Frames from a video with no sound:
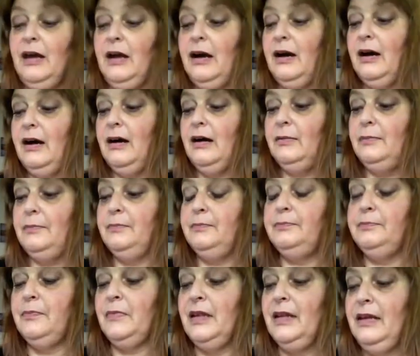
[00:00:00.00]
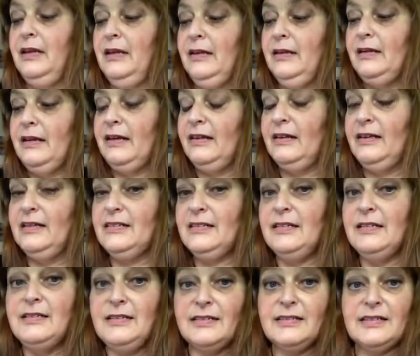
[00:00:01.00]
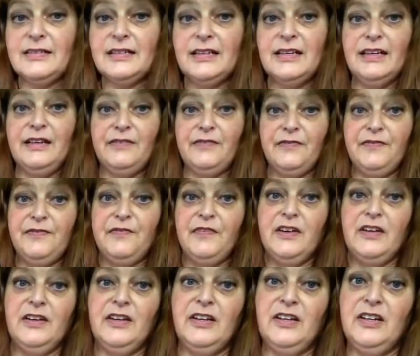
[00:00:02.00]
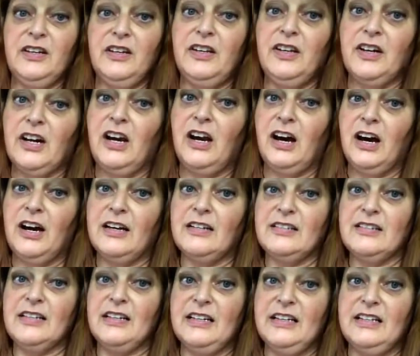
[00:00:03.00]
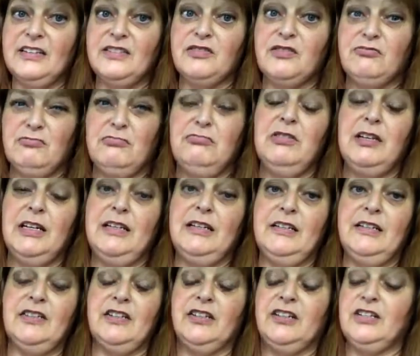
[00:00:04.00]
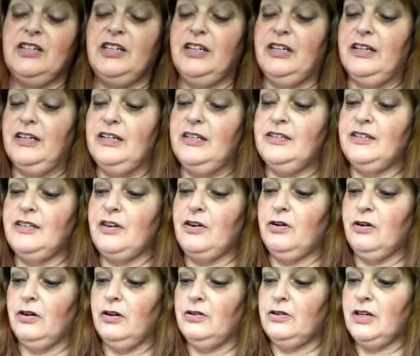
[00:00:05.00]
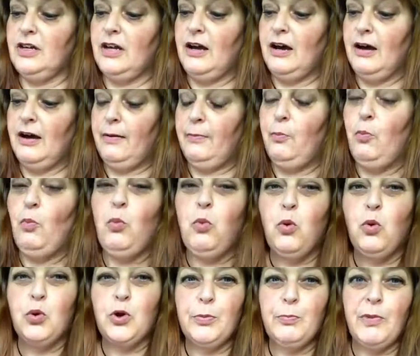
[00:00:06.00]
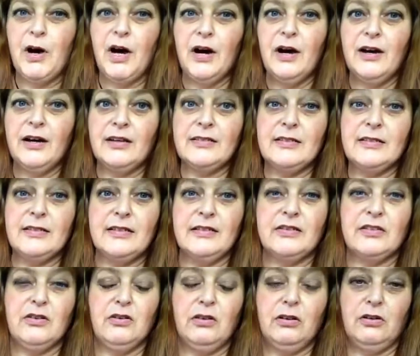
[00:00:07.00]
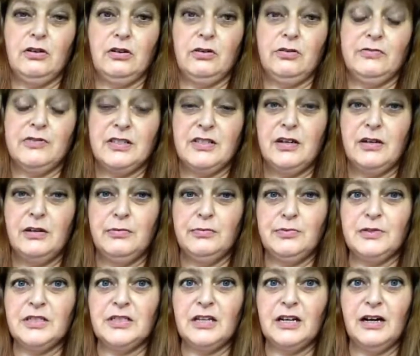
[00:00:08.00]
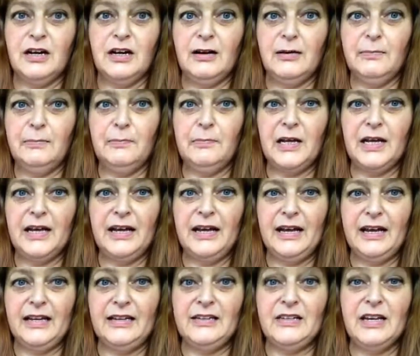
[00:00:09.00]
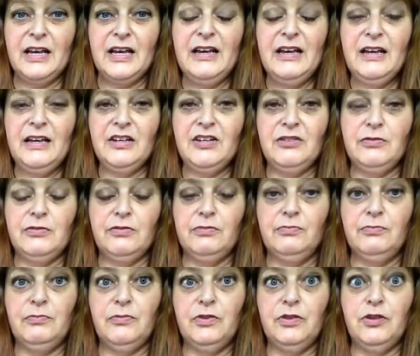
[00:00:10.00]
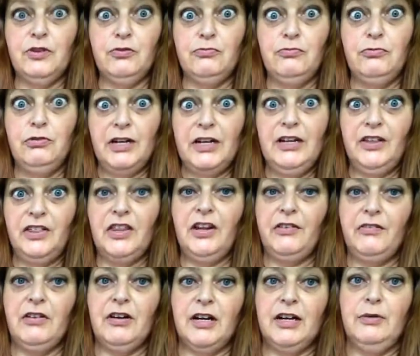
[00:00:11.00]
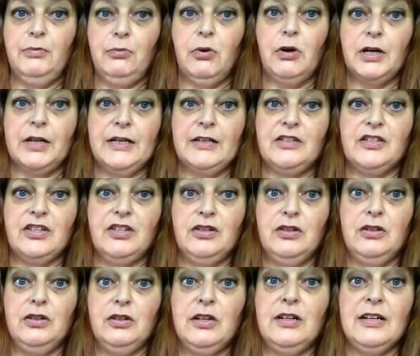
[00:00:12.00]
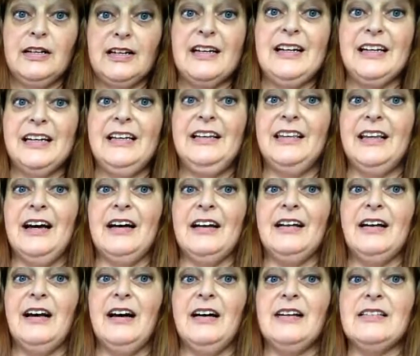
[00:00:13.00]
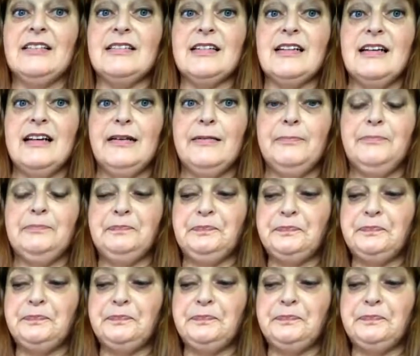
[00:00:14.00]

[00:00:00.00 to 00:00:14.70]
Now this is if your glass is really dirty and it's got watermarks and it's got a lot of soap scum, and you're really thoroughly wanting to clean that glass down.